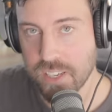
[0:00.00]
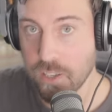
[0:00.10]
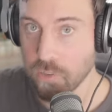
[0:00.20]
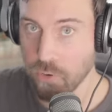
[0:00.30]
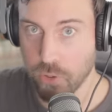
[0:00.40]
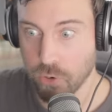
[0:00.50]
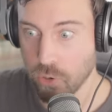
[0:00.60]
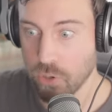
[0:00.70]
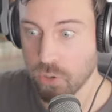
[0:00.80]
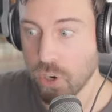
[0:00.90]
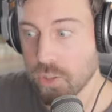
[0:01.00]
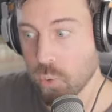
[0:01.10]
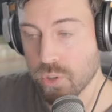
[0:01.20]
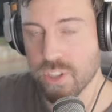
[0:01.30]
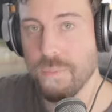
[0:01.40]
either for the Corolla Cross
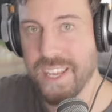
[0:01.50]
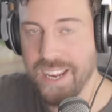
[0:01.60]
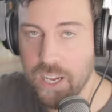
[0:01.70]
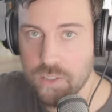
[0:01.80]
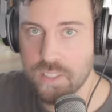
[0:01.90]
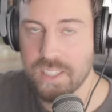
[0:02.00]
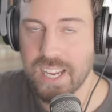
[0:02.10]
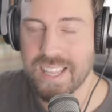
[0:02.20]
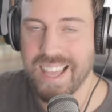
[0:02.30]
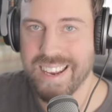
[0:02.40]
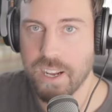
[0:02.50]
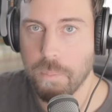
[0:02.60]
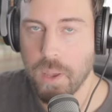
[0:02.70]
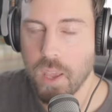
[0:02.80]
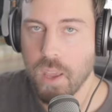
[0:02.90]
or something else to take that up